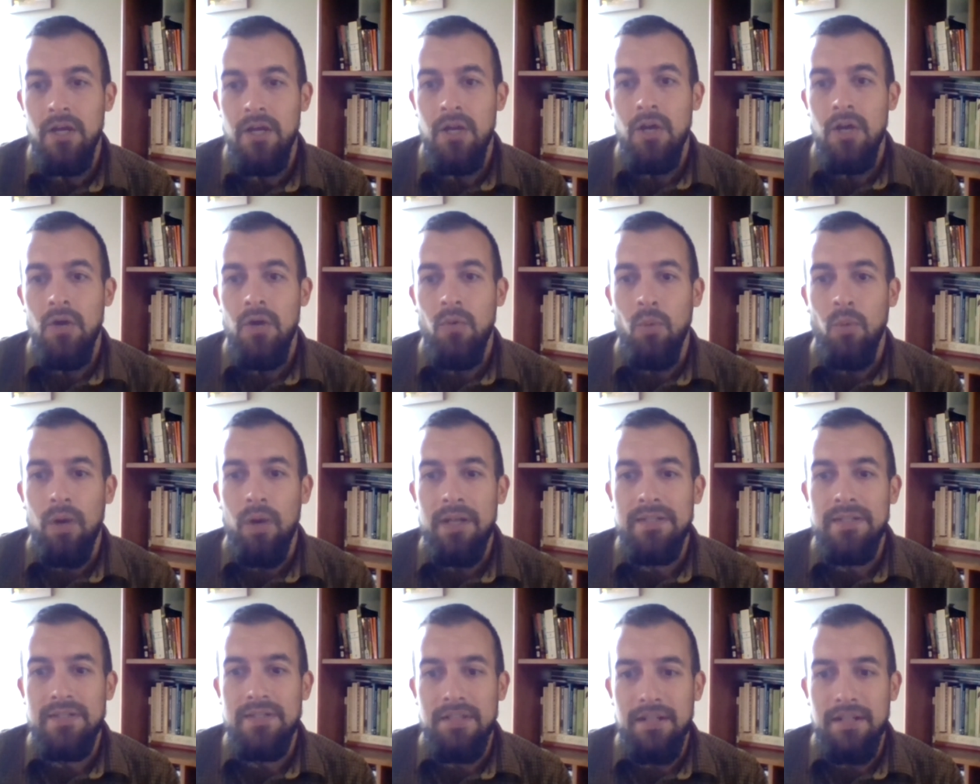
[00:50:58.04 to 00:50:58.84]

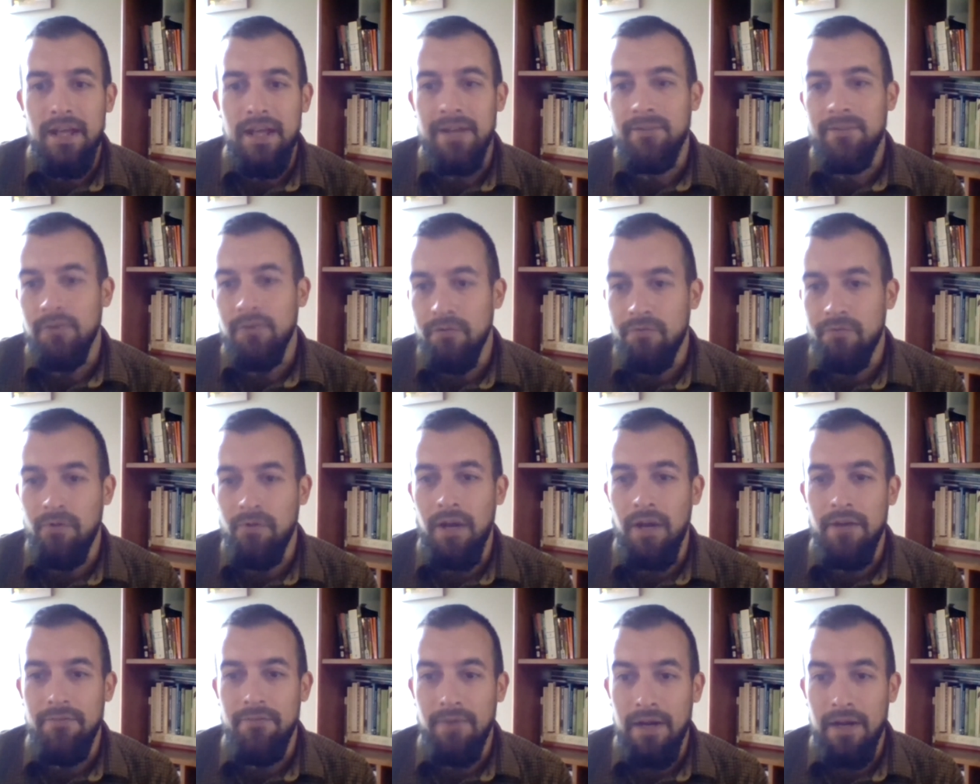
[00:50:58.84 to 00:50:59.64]
What is the natural
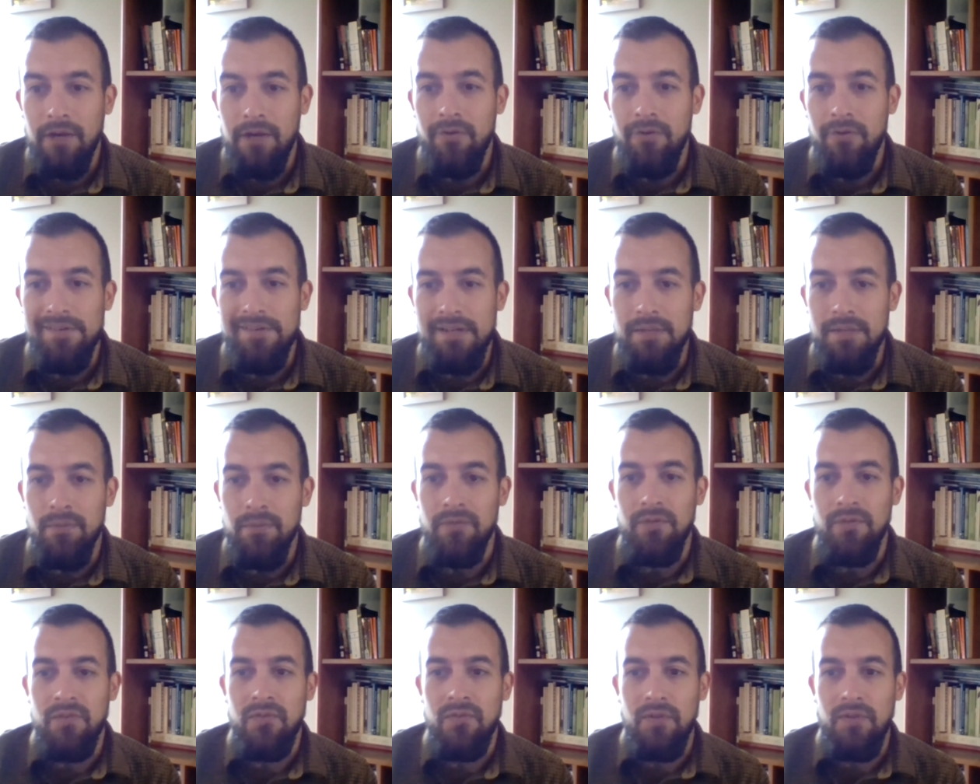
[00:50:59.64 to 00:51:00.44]
fire regime
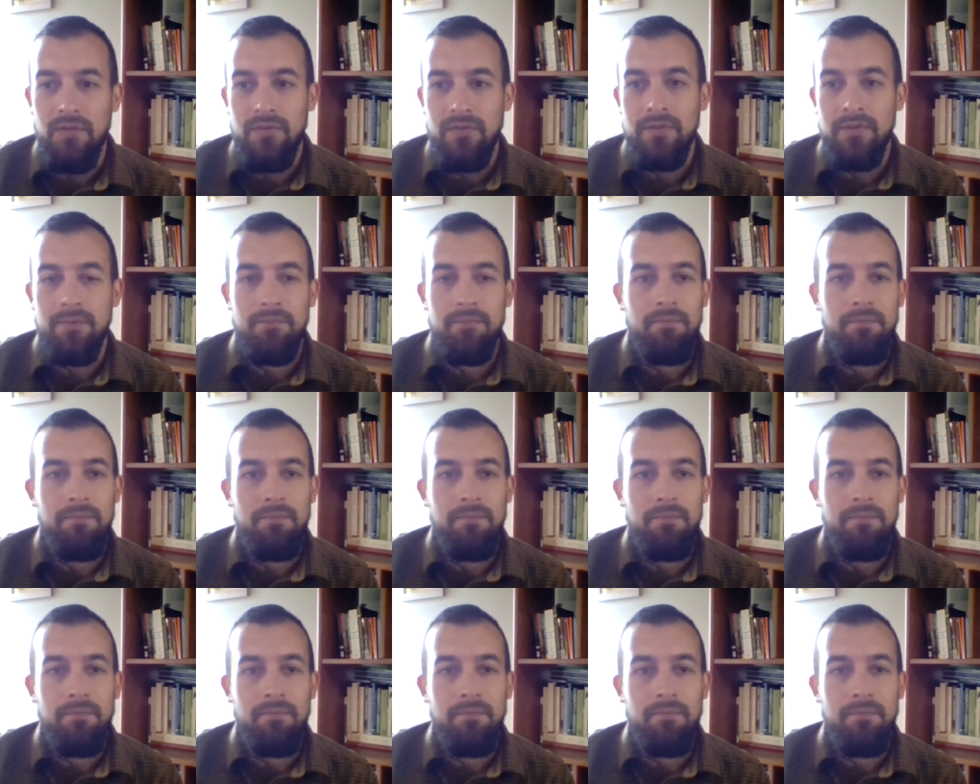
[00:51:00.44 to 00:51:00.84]
of the system?